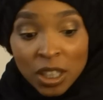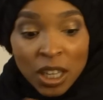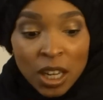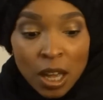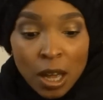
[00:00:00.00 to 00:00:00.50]

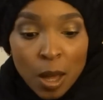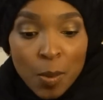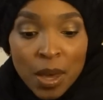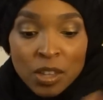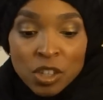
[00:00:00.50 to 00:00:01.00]

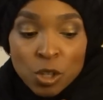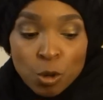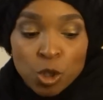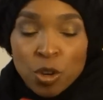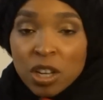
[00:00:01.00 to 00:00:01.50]
and just
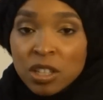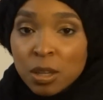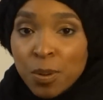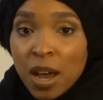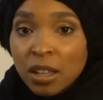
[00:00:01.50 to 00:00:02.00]
go straight into
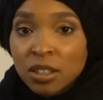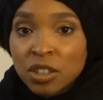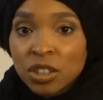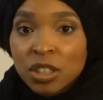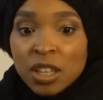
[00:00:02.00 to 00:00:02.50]
the
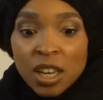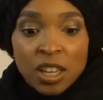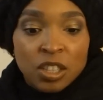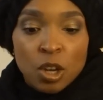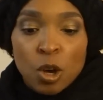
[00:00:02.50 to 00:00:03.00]
polish.
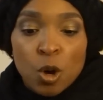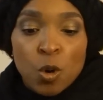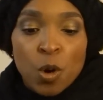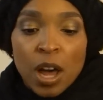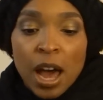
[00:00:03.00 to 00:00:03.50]

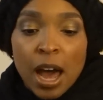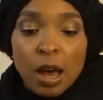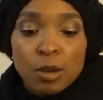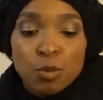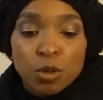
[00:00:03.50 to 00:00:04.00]
So
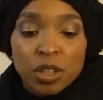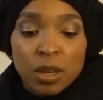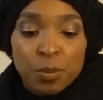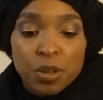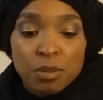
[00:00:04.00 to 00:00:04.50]
I will
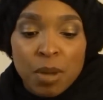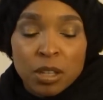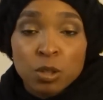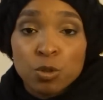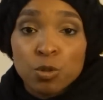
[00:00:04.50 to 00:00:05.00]
then put my
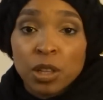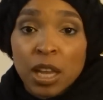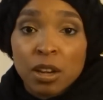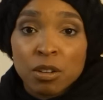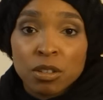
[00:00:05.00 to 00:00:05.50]
two
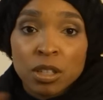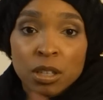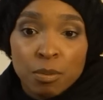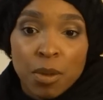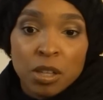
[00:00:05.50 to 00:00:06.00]
layers
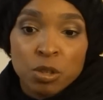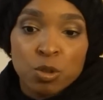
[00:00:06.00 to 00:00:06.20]
of